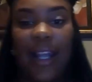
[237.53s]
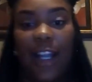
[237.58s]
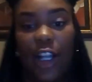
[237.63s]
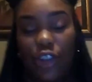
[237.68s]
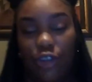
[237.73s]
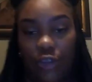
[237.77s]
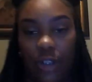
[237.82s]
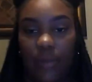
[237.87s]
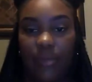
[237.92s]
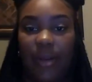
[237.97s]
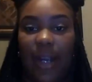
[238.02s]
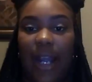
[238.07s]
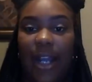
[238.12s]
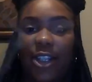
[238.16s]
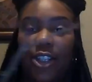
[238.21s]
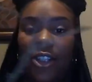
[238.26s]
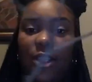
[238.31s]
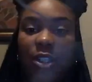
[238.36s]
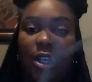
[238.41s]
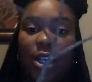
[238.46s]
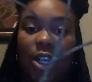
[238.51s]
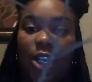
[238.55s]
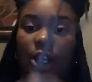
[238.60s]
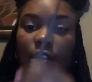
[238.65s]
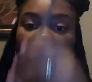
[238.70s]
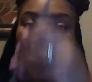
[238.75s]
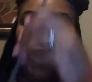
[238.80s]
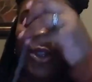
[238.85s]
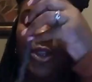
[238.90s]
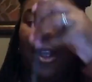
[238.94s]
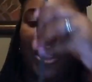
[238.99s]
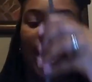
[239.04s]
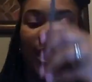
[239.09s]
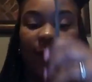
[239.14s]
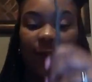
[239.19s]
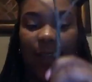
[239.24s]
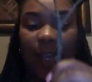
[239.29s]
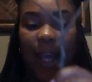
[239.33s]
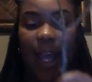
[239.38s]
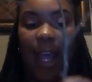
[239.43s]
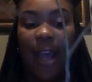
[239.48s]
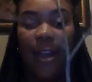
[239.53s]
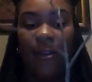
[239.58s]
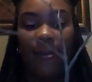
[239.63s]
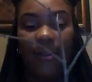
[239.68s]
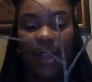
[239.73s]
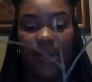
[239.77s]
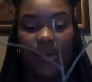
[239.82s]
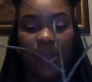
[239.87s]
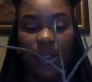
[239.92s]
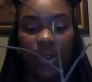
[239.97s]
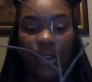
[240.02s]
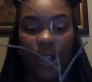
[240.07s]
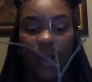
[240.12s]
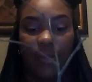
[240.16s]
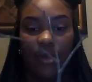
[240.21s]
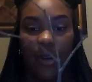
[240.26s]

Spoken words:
like a tree branch. So think of the respiratory